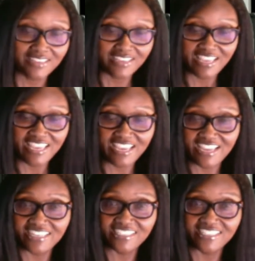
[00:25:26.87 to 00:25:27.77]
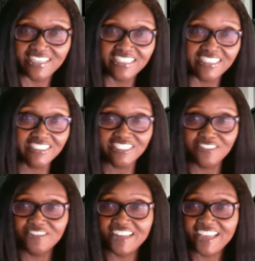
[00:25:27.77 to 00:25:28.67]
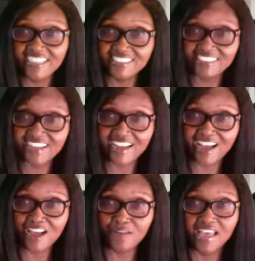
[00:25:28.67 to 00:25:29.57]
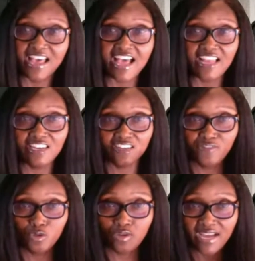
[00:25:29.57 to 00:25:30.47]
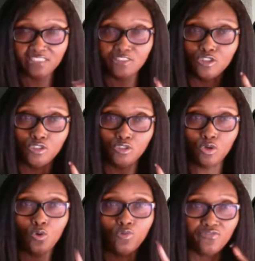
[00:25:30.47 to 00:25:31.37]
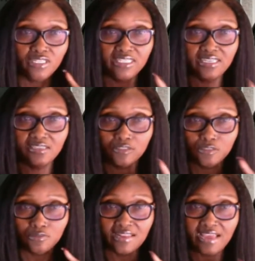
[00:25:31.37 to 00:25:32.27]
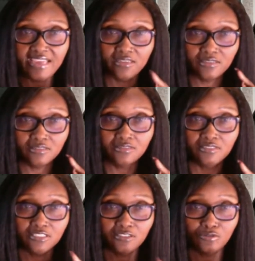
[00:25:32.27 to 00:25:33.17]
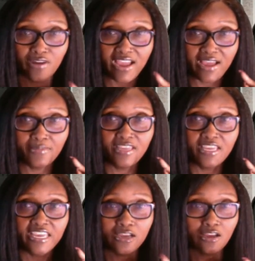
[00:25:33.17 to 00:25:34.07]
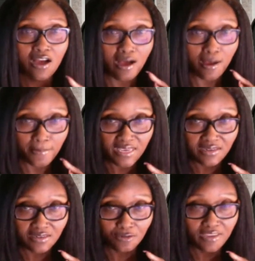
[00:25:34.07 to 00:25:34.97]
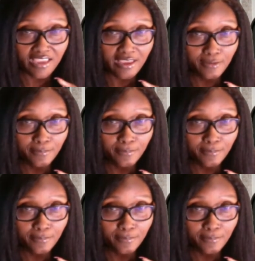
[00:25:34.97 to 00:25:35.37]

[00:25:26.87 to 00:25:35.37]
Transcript: And until next time, I love you guys. Don't forget to like, subscribe, and comment, okay?